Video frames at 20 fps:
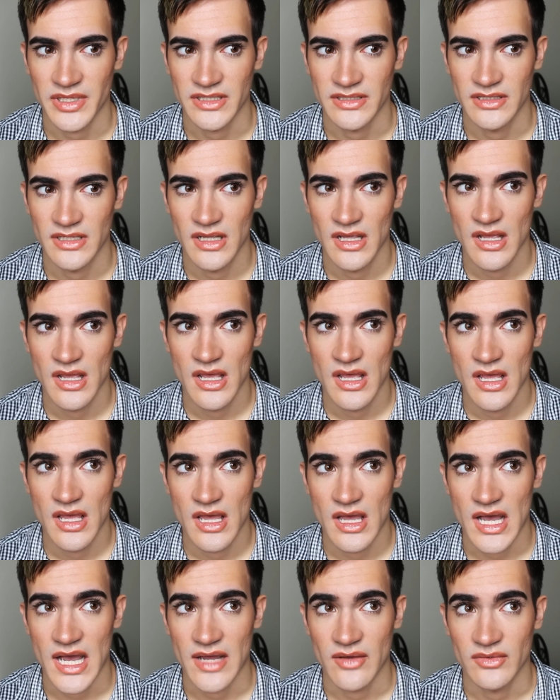And
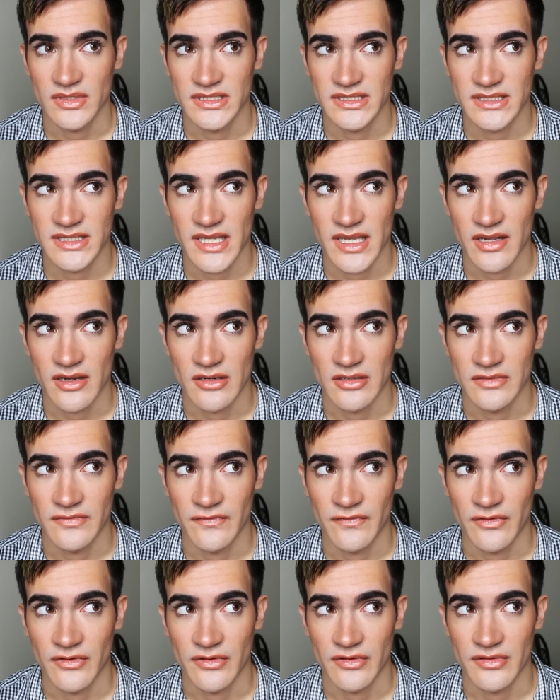I was scared
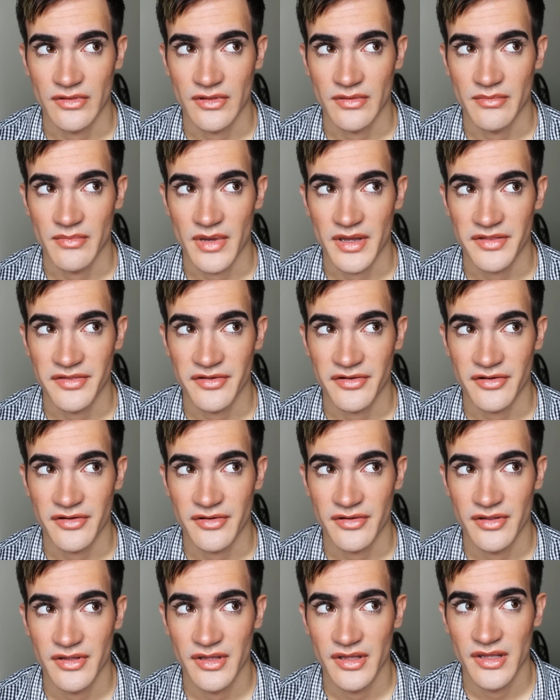for the mother